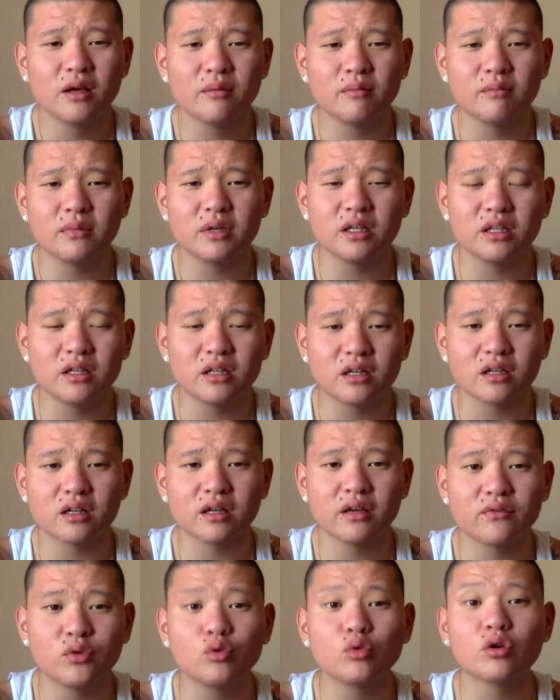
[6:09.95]
Meaning,
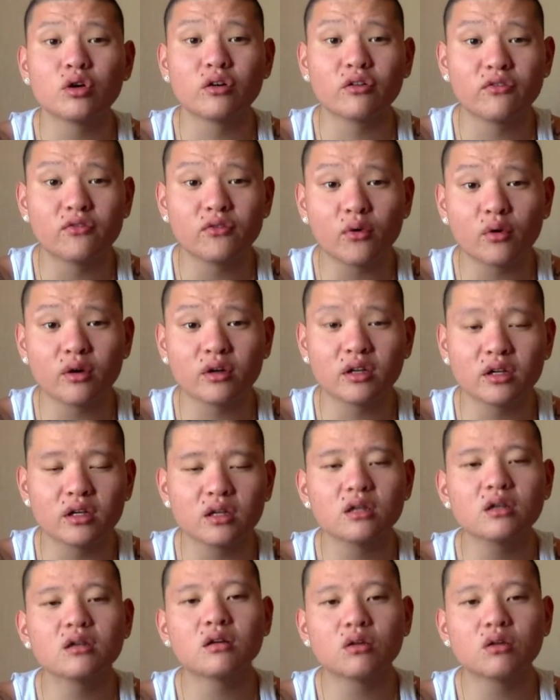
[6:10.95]
if you can afford it,